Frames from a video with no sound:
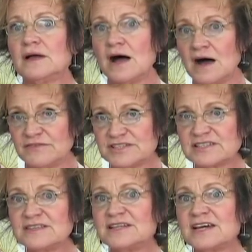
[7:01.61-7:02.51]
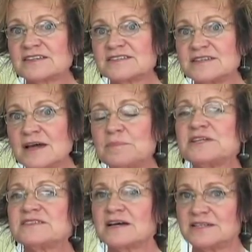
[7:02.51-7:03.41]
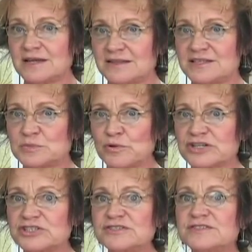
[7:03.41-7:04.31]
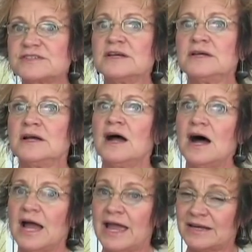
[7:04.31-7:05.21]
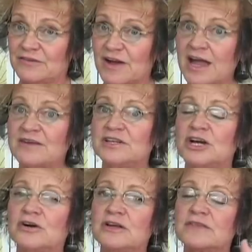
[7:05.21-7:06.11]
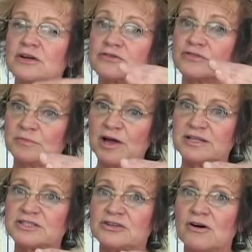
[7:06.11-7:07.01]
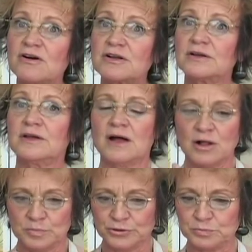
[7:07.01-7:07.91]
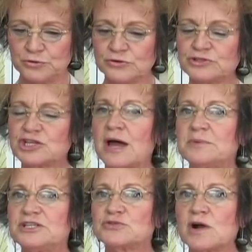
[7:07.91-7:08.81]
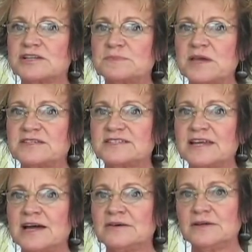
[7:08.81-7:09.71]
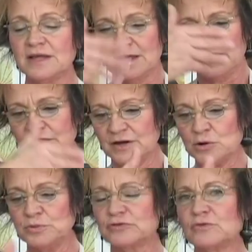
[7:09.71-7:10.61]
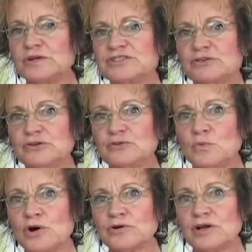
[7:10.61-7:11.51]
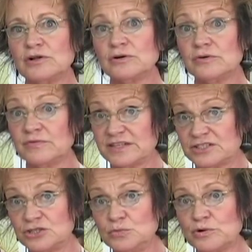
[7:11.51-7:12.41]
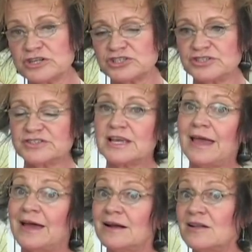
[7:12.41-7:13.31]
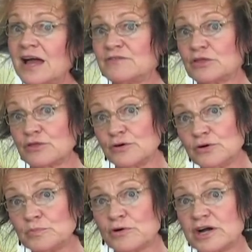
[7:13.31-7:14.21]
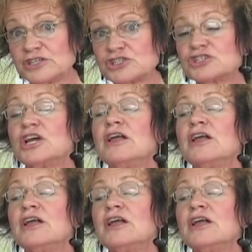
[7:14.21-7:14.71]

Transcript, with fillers: Obviously, the next step is I take these brushes, and if I have an area that goes from light to dark, I'll put pure Japanese rice paste down, then I'll put the Winsor Newton watercolor, that's two brushes, and I'll have a third brush